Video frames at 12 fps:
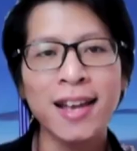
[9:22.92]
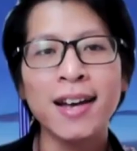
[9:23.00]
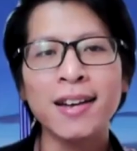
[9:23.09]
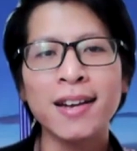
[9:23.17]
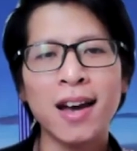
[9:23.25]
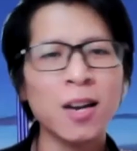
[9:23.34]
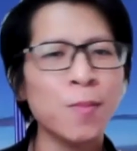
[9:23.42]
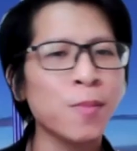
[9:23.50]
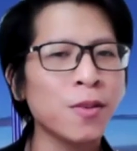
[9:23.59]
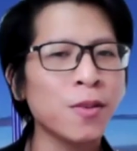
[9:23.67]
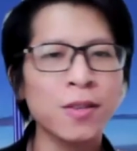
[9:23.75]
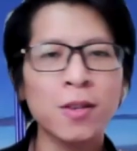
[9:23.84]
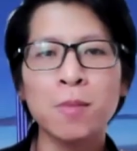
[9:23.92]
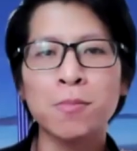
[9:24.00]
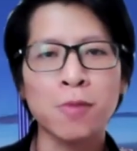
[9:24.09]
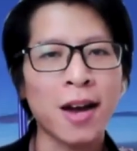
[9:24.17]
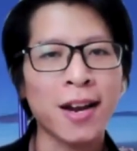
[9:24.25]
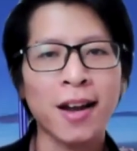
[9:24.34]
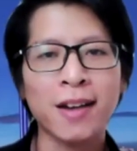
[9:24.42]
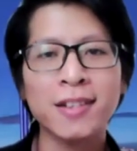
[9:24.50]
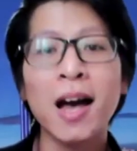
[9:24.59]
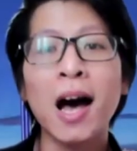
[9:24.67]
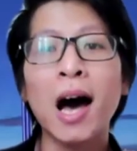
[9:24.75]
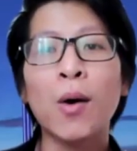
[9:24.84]
Not a musical product,
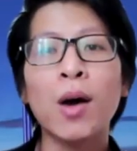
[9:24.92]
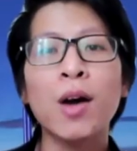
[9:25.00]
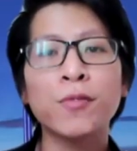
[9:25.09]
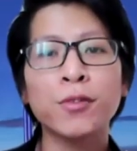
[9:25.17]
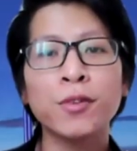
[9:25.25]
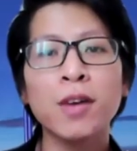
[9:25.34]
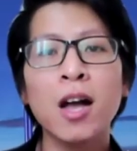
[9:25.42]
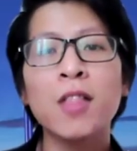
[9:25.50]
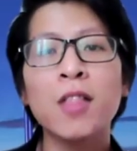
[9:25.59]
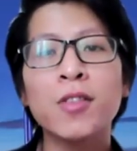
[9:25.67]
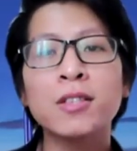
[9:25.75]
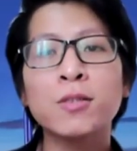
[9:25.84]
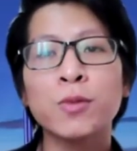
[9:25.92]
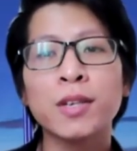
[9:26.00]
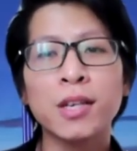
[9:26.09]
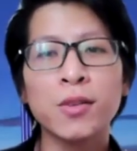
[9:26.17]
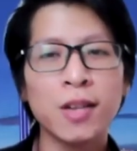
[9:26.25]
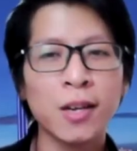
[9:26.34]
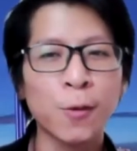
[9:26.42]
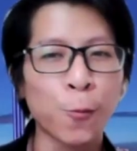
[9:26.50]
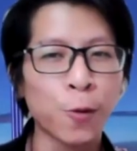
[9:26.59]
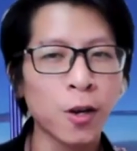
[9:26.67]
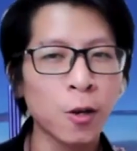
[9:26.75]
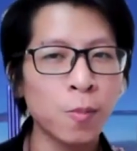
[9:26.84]
however, this reunion
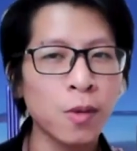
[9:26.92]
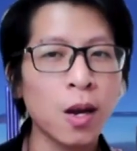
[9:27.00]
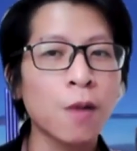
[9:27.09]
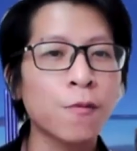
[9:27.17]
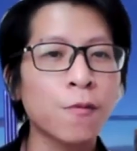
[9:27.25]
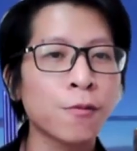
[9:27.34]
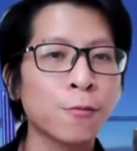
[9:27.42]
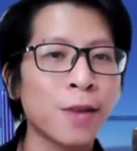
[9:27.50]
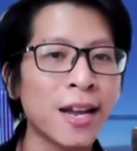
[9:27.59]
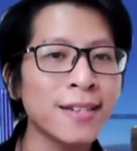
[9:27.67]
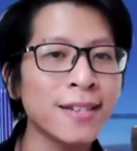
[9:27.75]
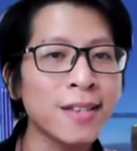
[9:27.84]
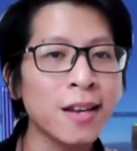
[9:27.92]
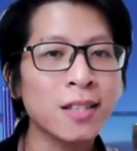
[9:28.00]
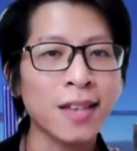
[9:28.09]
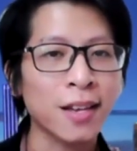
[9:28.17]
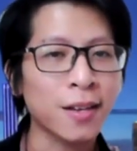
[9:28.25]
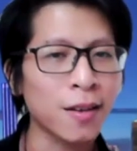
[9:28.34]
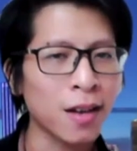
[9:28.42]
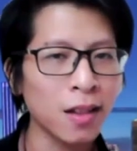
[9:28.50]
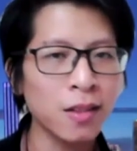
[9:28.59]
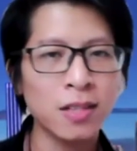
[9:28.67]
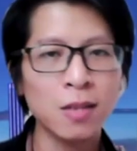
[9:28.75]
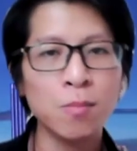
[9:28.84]
will be a forensic
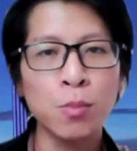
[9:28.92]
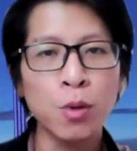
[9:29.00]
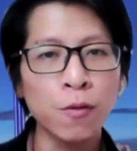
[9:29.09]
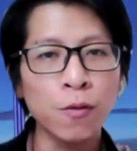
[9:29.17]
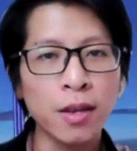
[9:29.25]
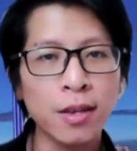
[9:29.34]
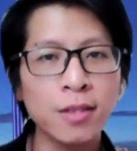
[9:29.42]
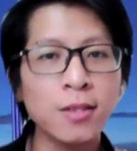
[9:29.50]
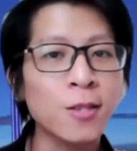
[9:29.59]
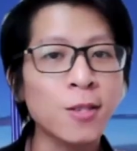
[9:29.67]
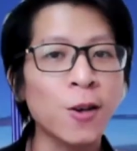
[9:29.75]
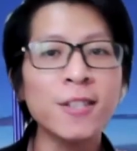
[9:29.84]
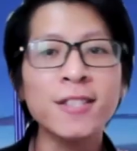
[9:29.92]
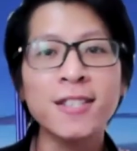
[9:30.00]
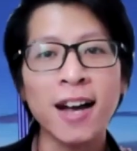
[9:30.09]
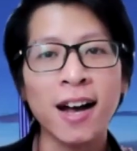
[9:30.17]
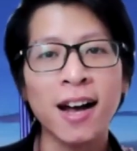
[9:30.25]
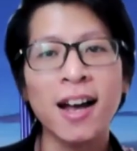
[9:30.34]
psychology movie Sói Già,